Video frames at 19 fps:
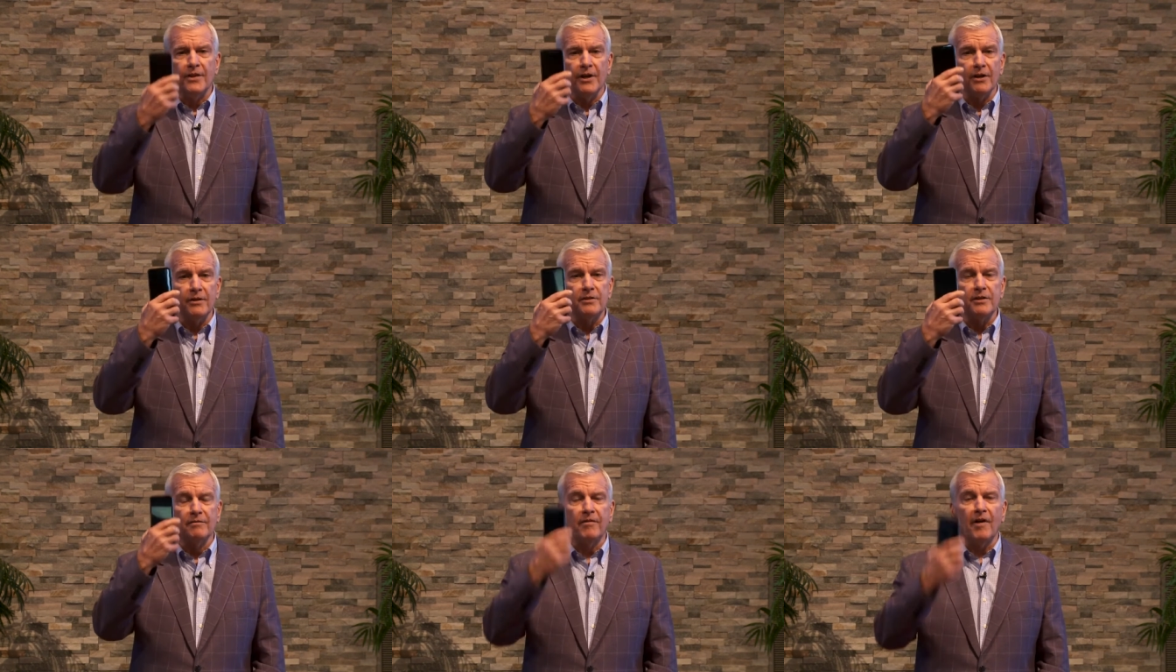their
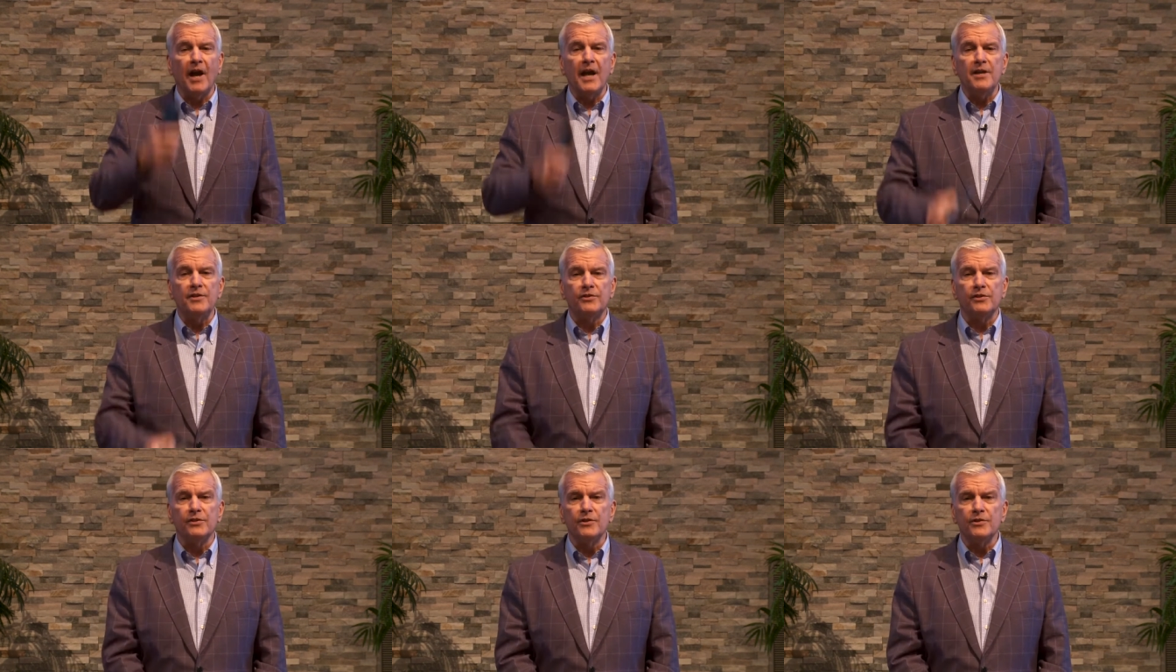
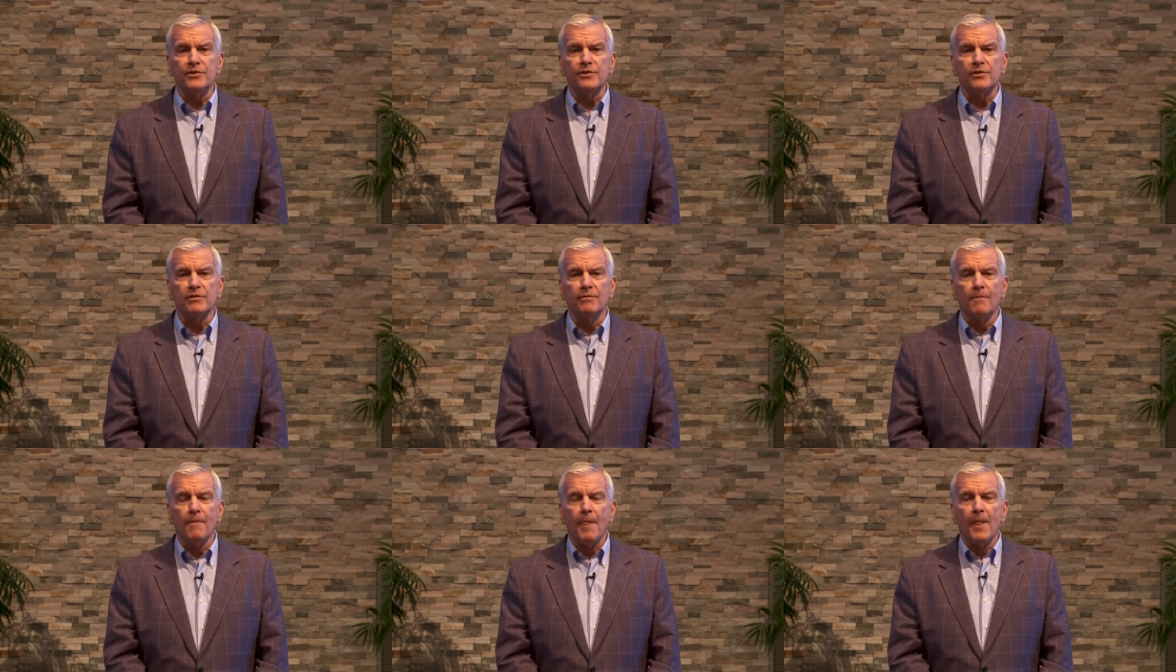devices
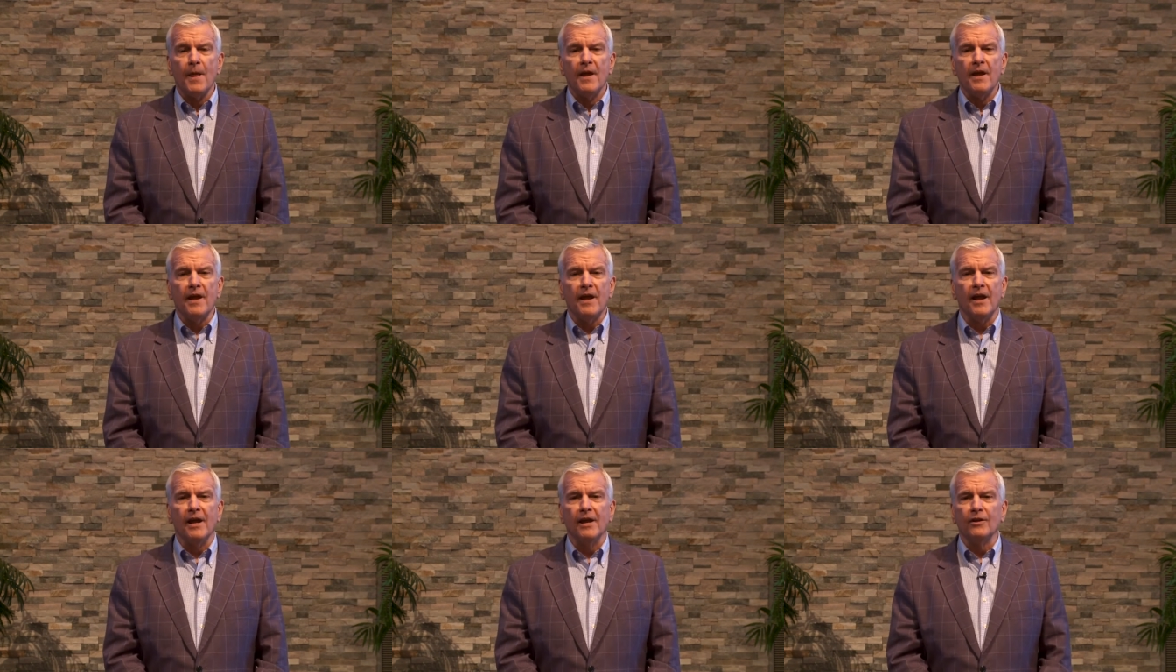
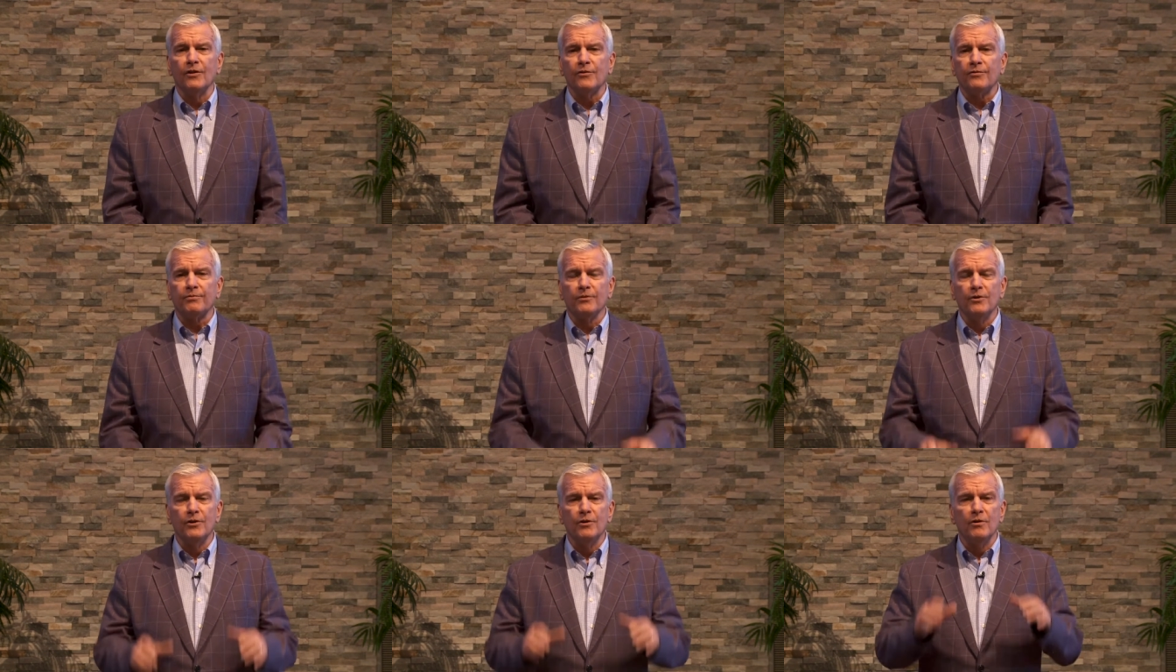and
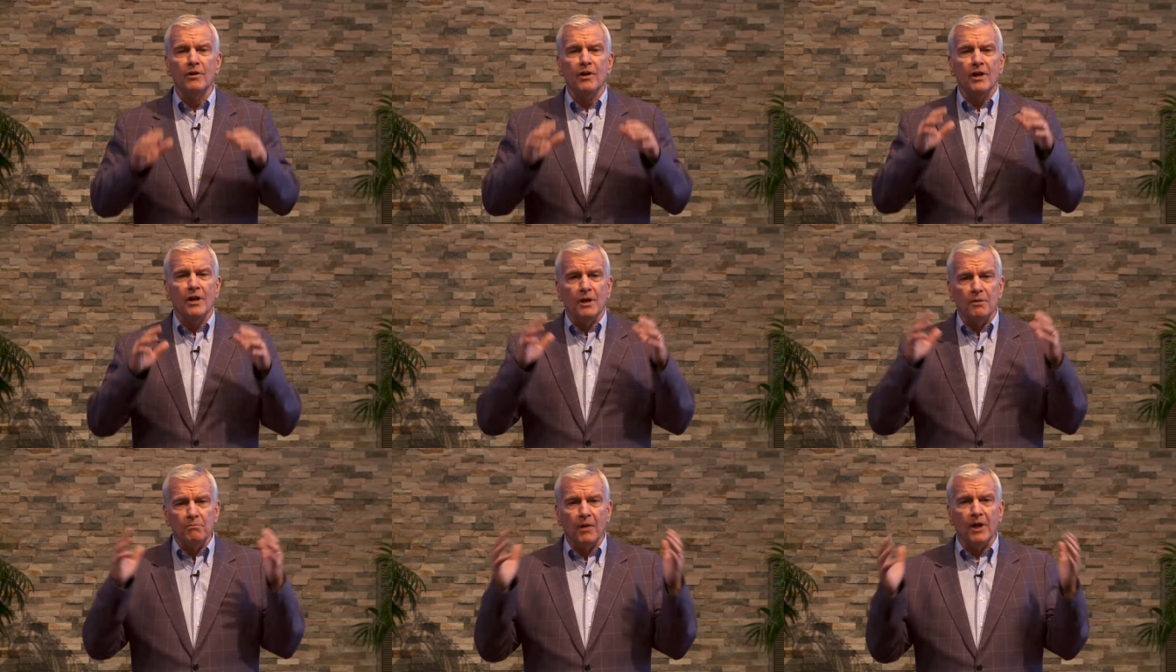through
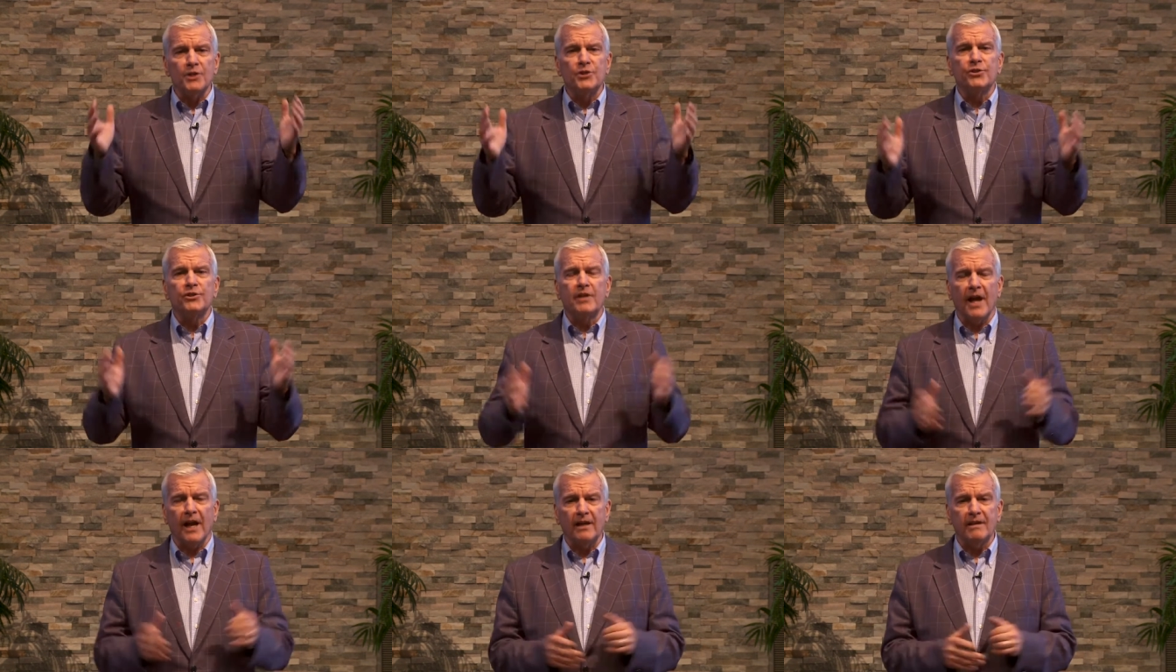much
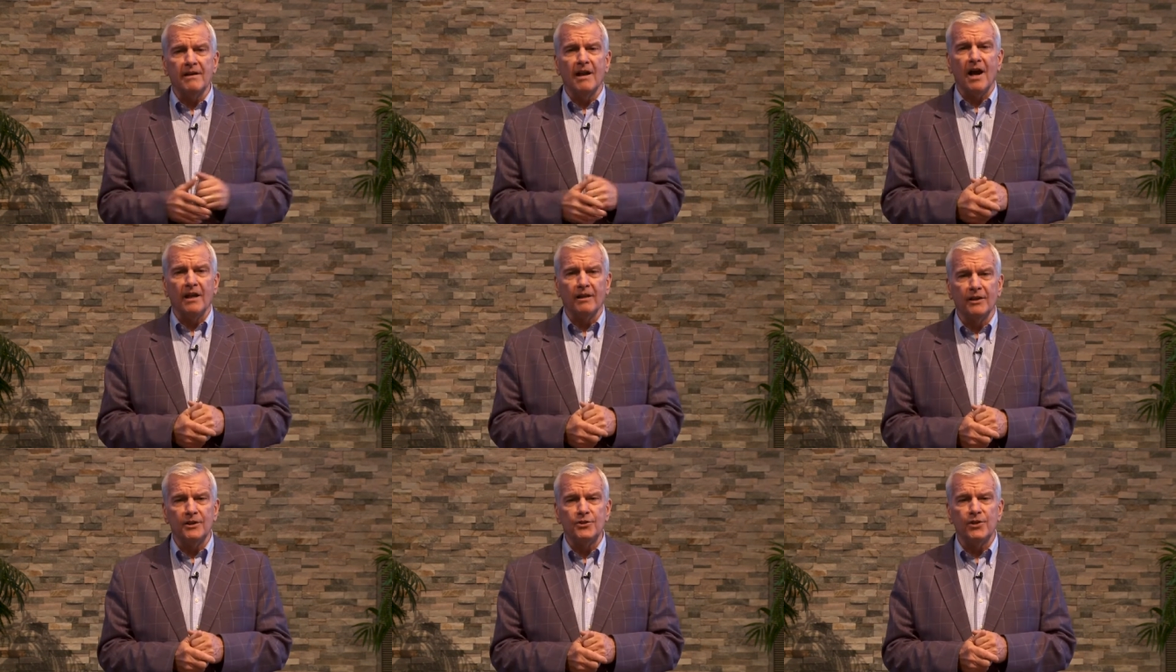
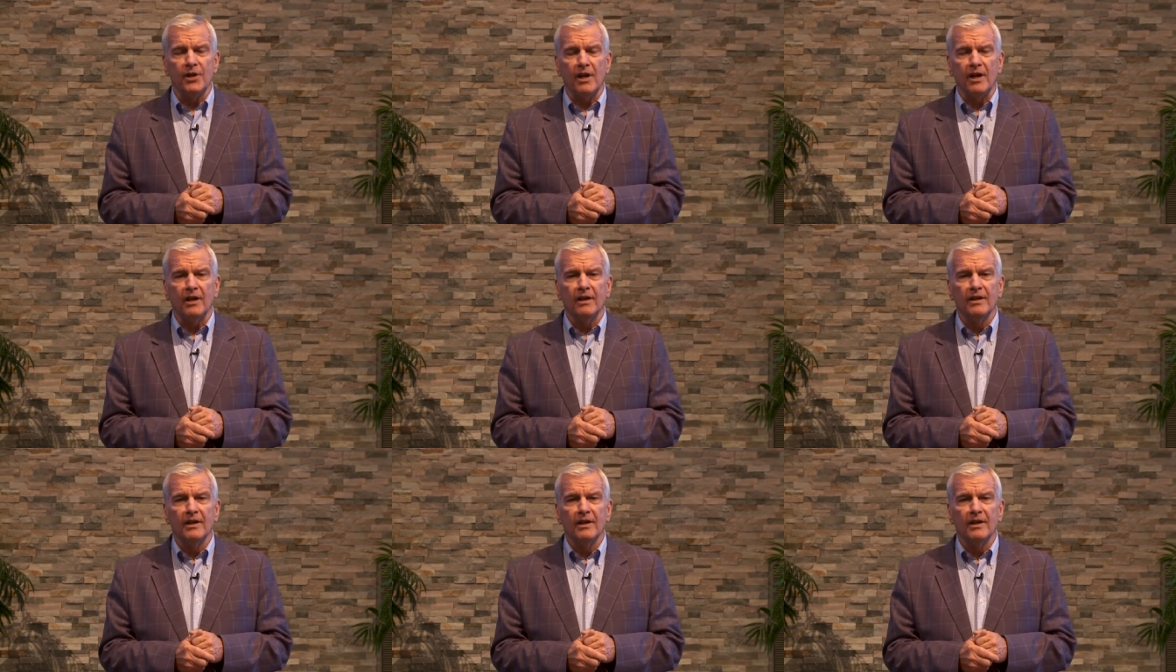technology.